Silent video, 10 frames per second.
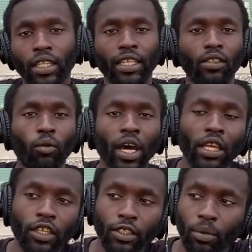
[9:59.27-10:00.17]
and as the
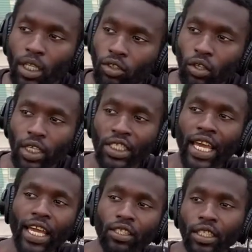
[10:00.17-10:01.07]
weather has been sort of
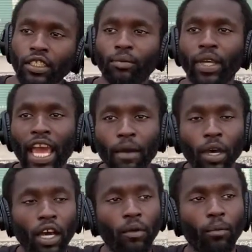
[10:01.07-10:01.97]
changing, this has been
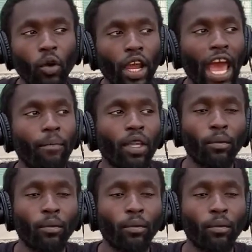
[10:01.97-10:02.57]
happening